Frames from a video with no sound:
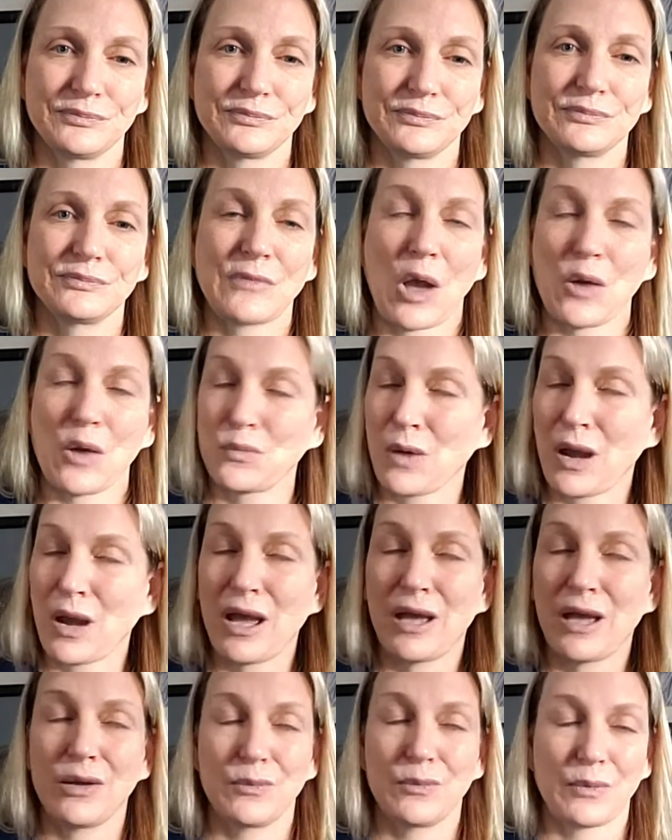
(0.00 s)

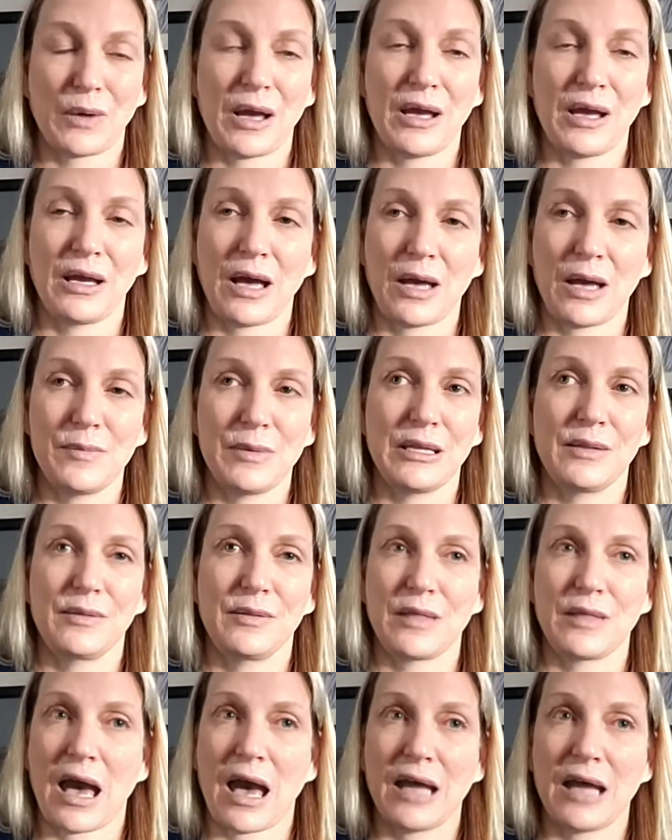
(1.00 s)
Right. I mean,
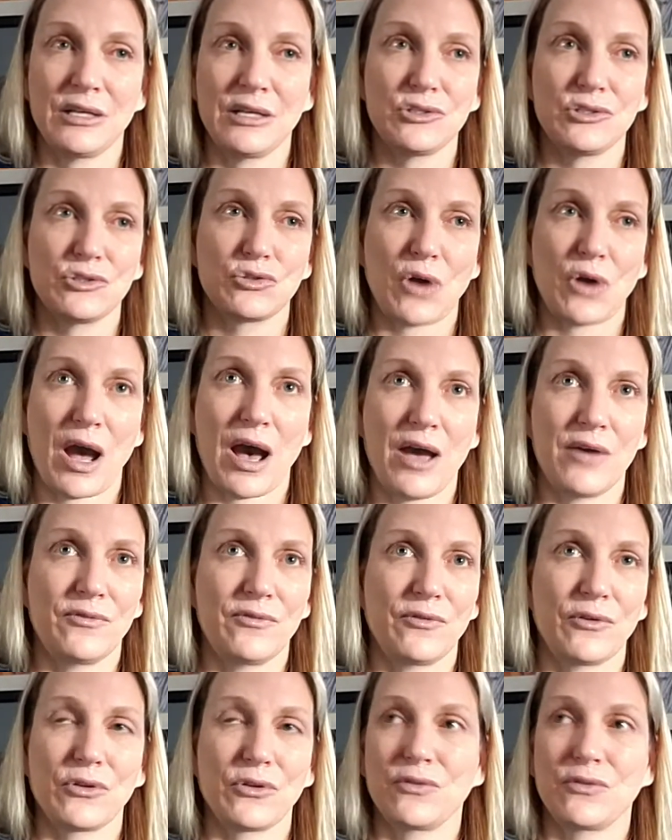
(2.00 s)
I didn't drive
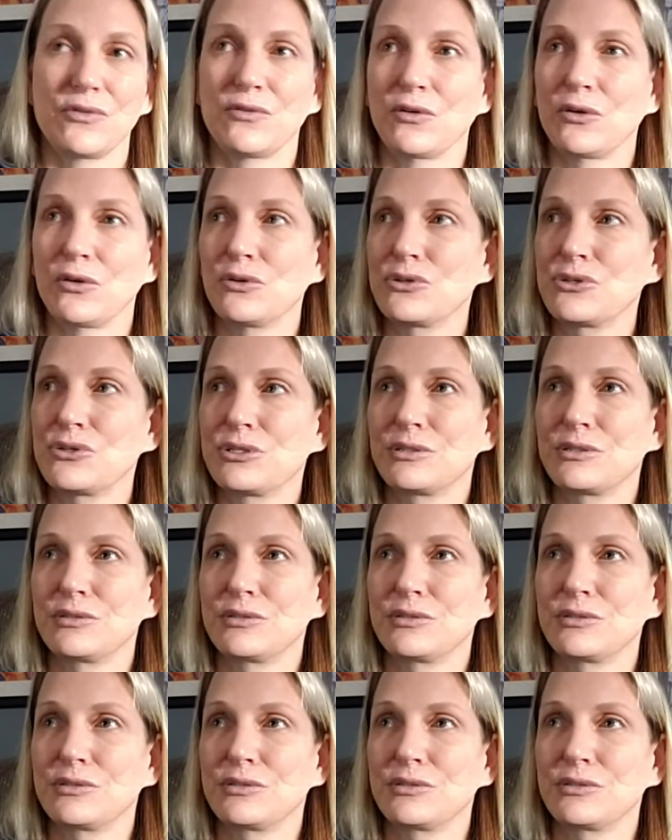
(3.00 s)
for the first,